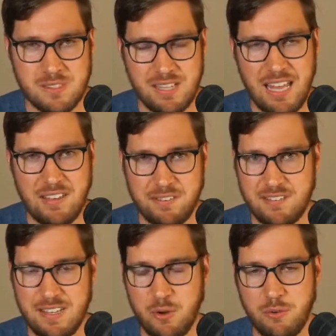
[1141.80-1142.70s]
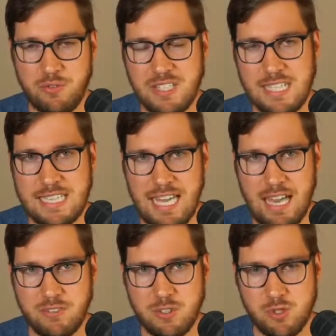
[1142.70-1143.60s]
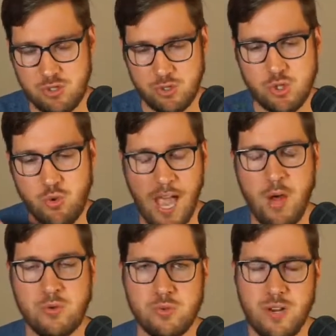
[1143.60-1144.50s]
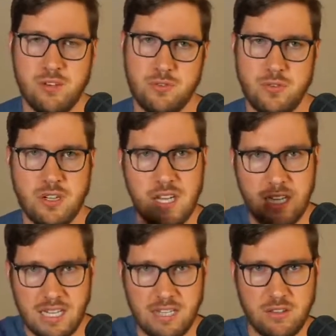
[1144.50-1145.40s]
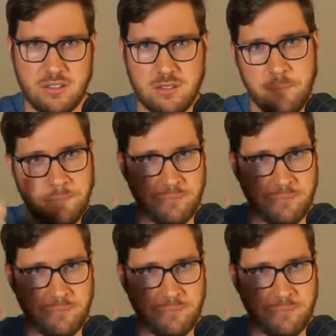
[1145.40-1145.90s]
life and they don't feel like they have to just scrounge around for either